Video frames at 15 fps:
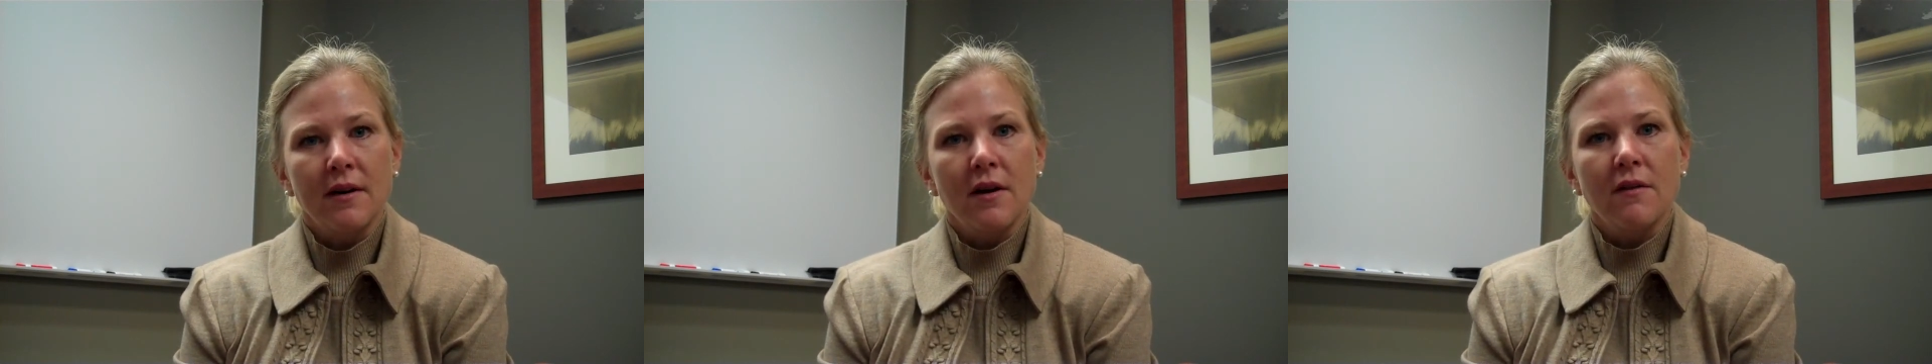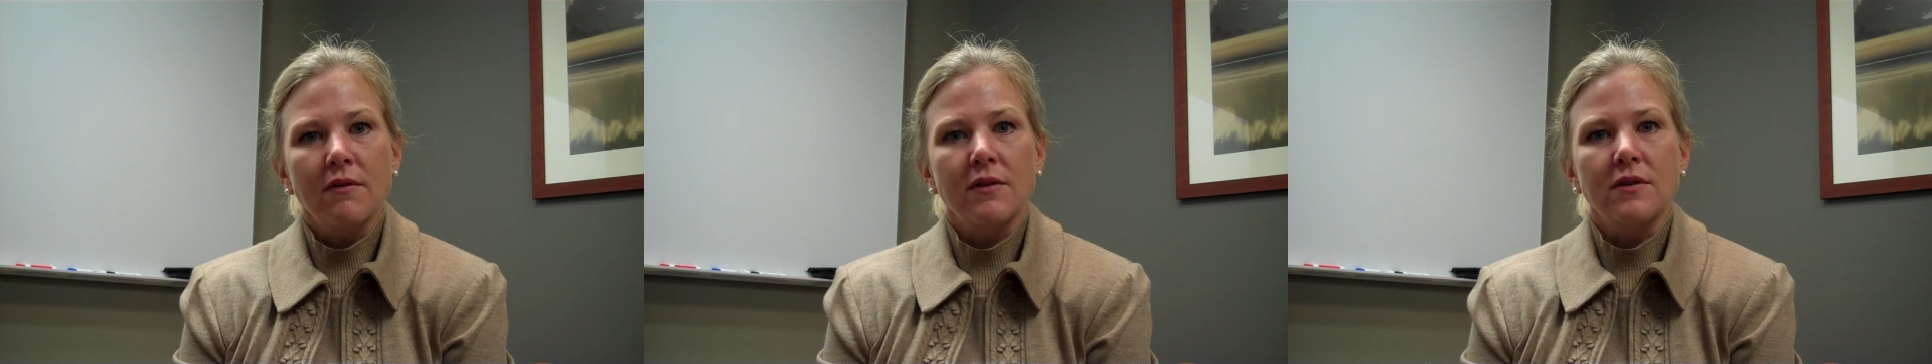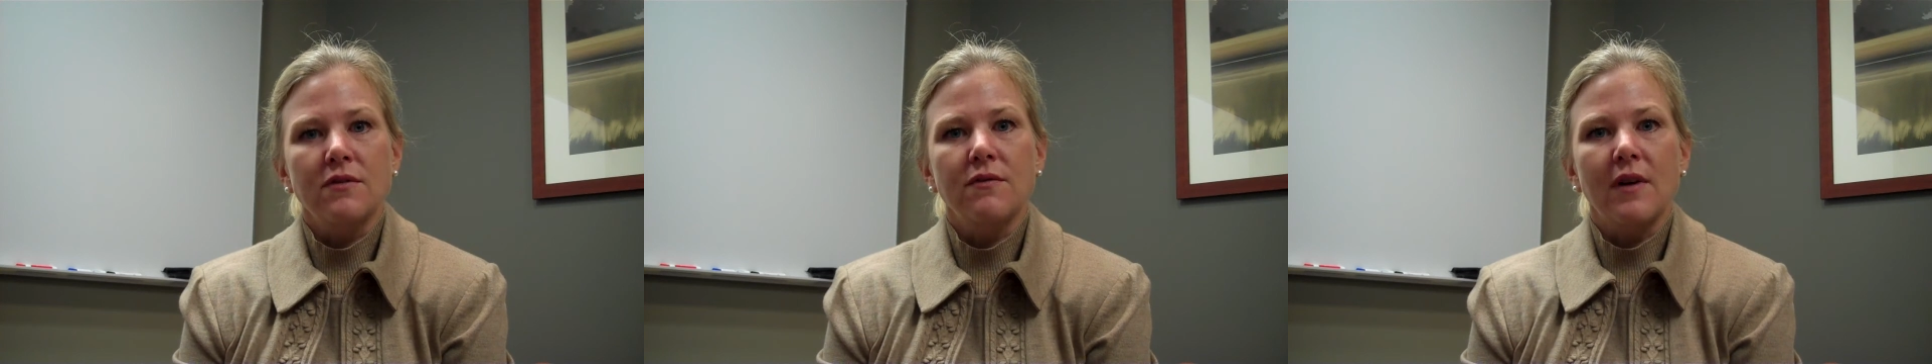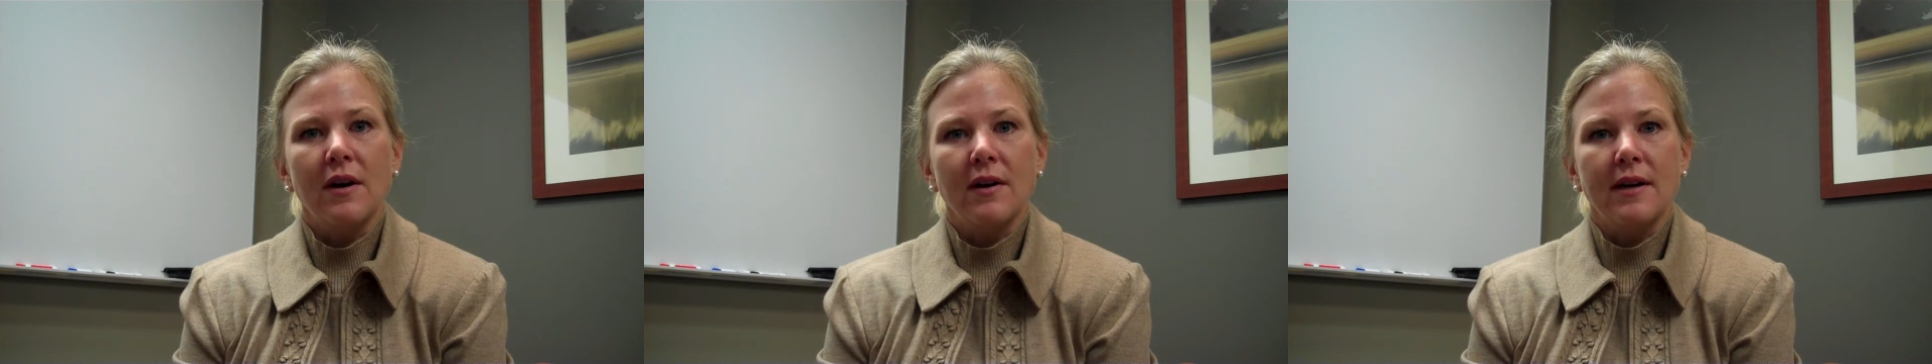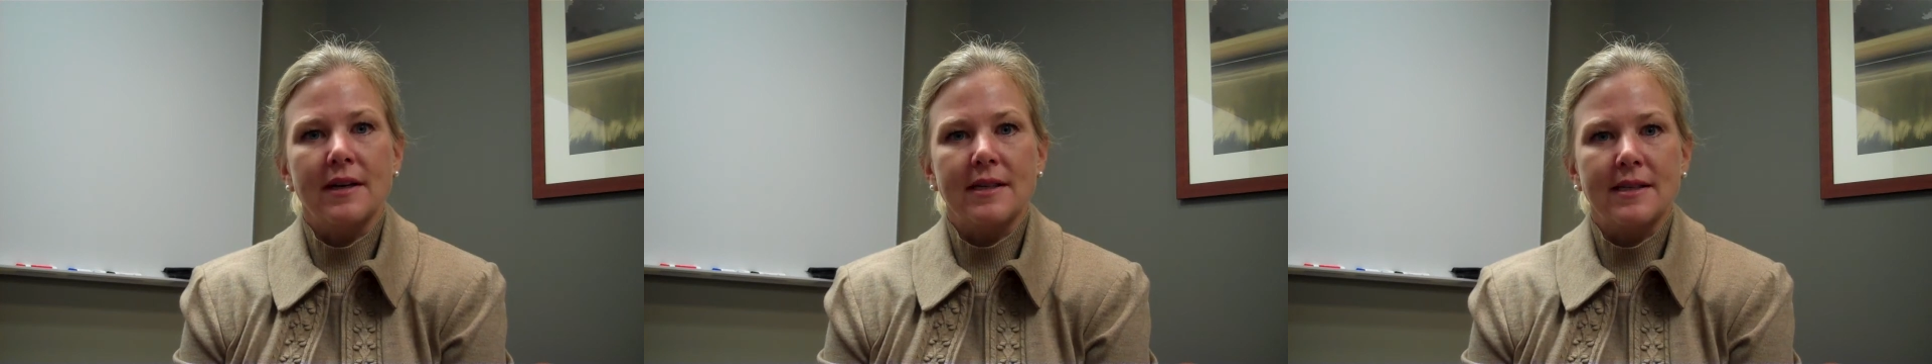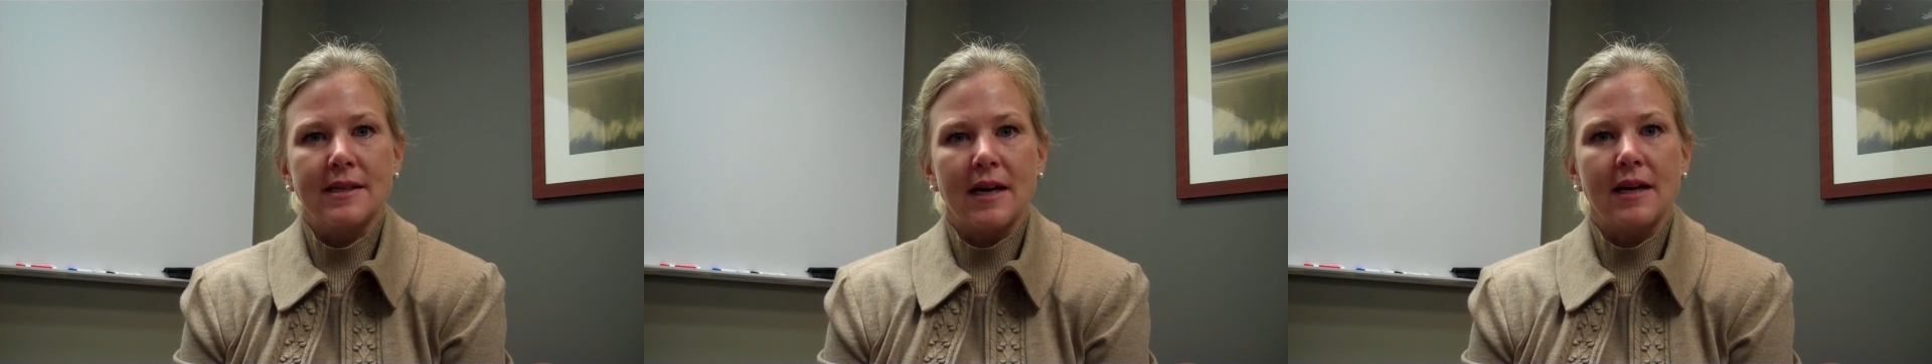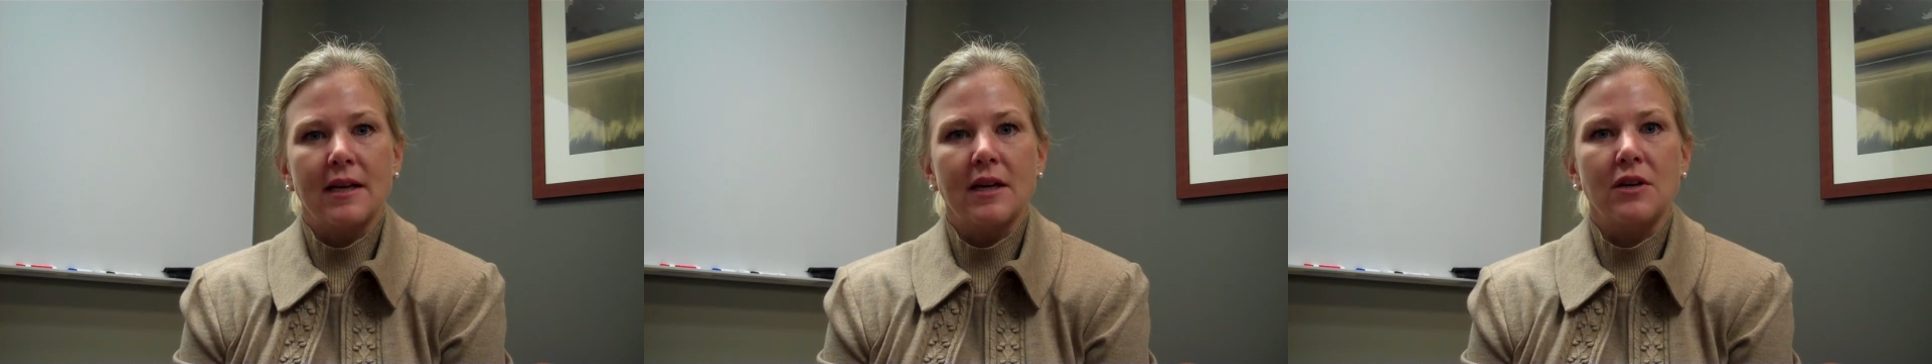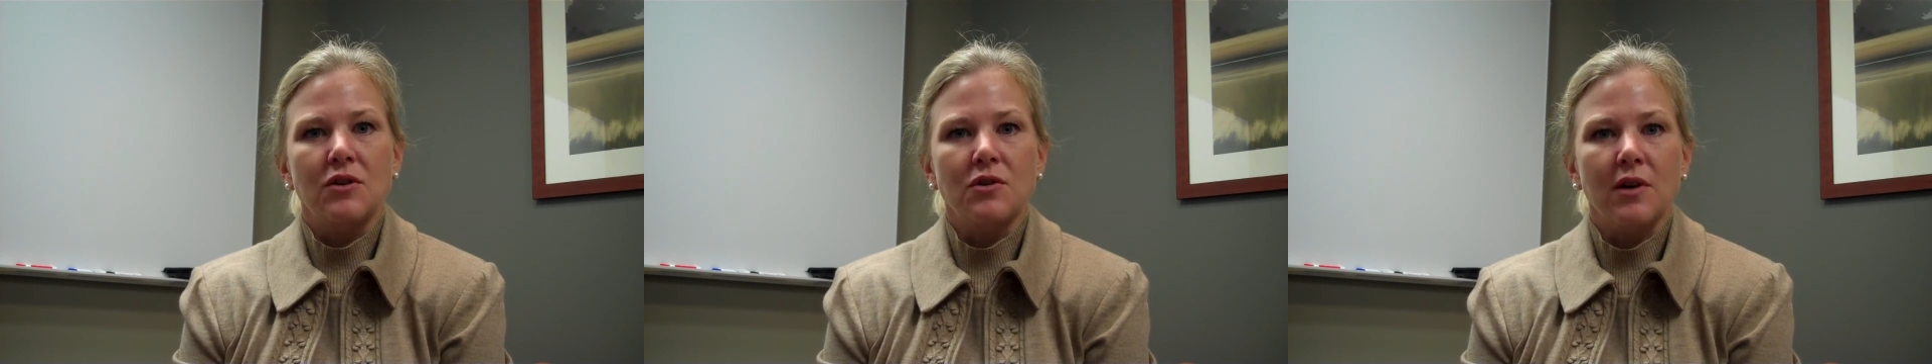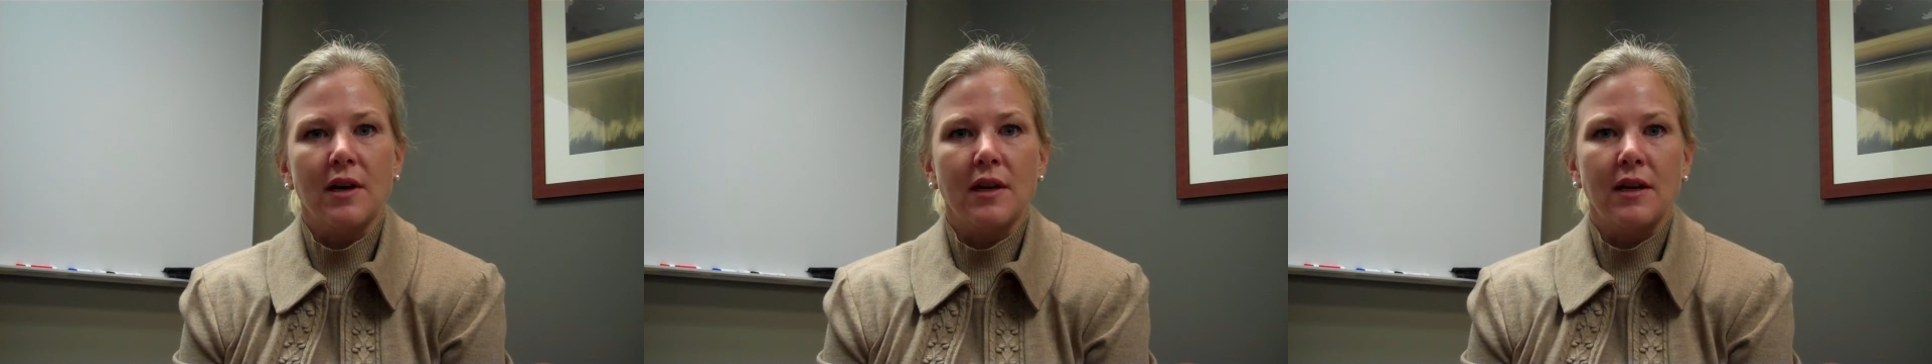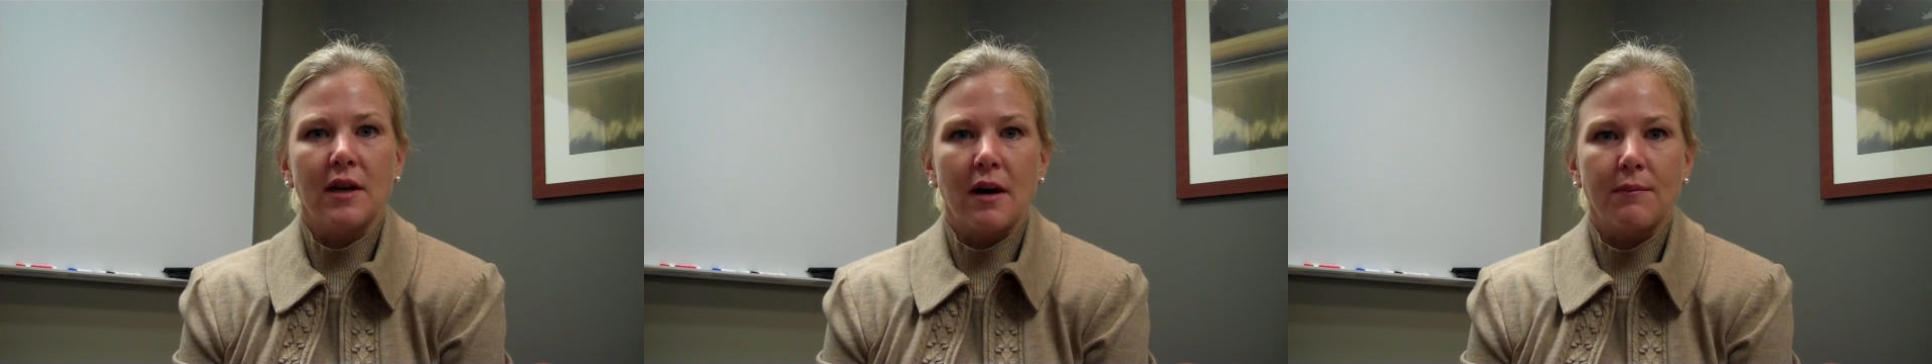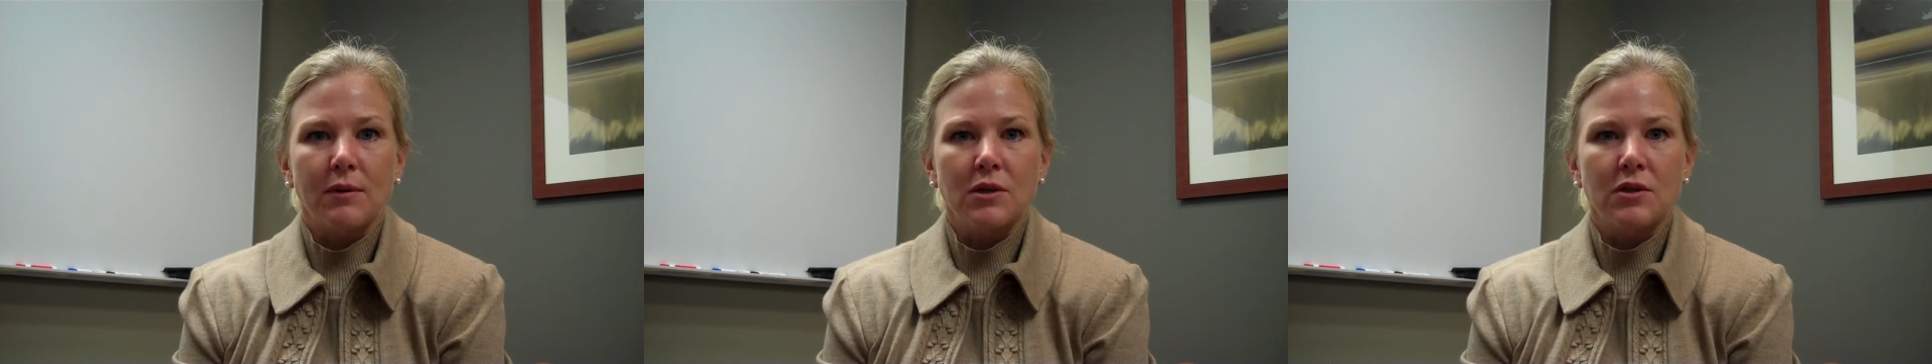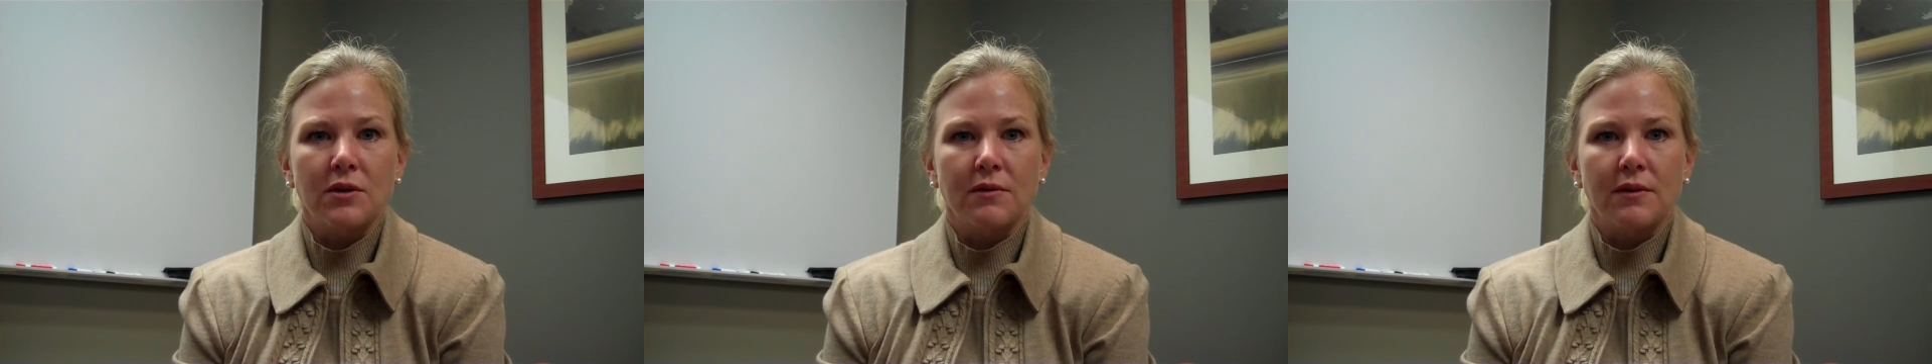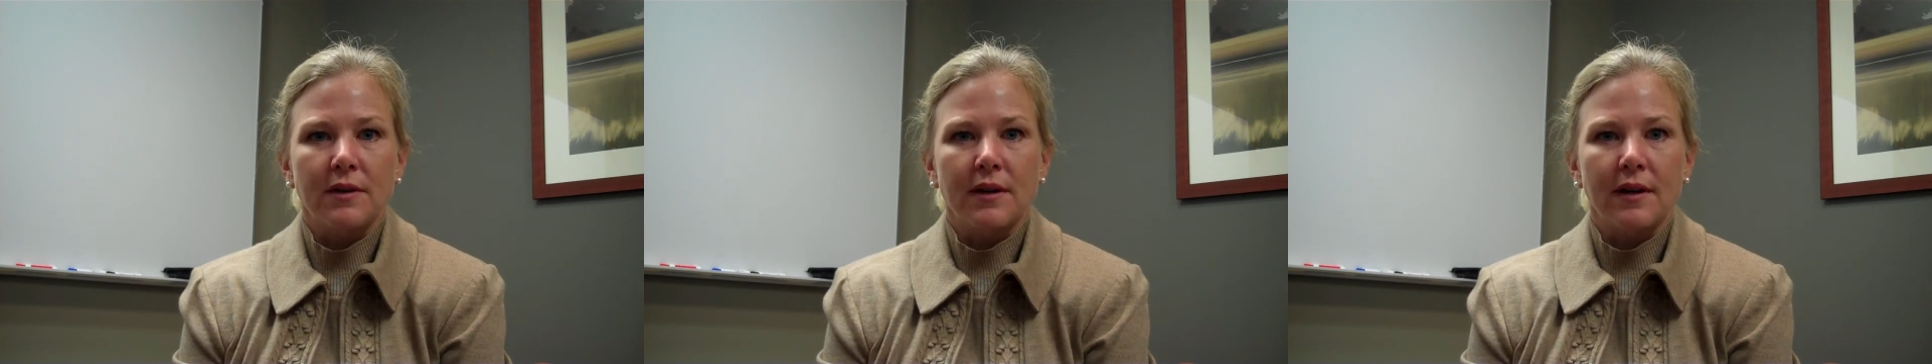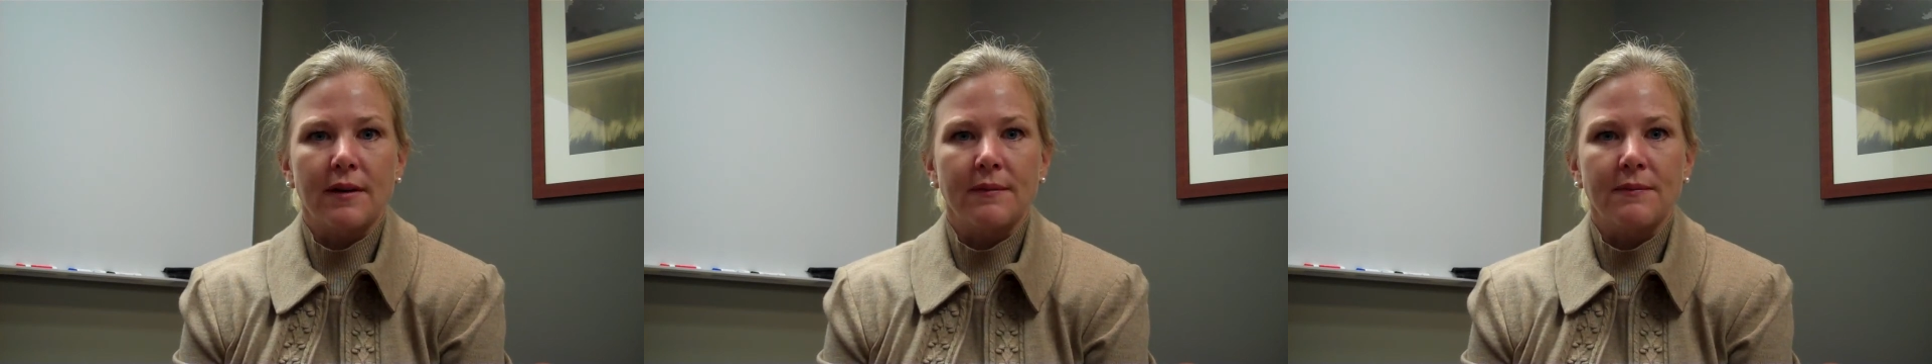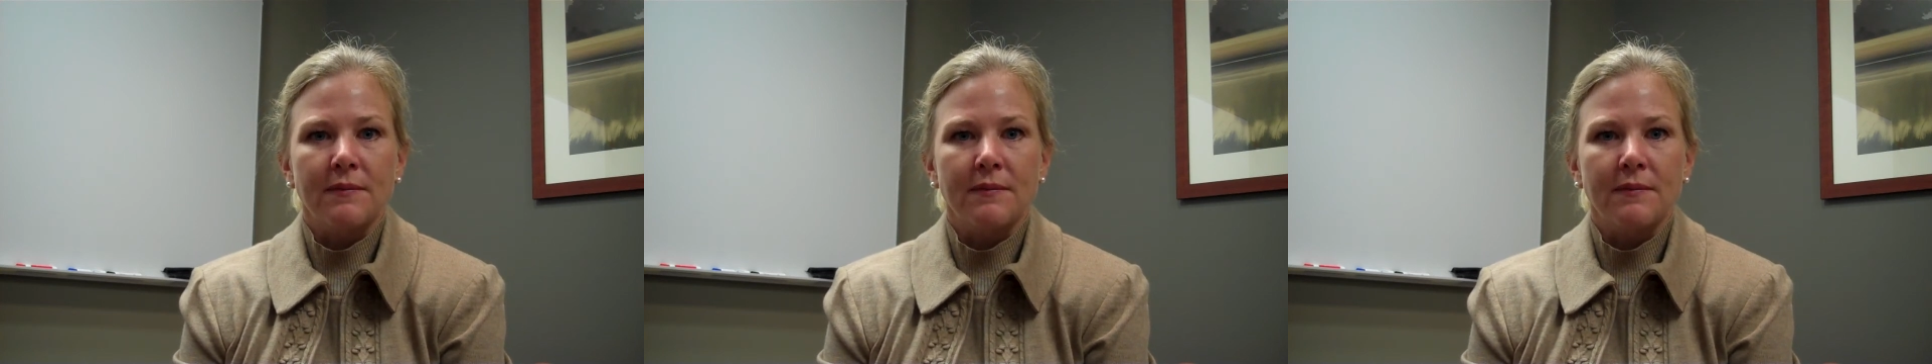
for this very exciting training opportunity.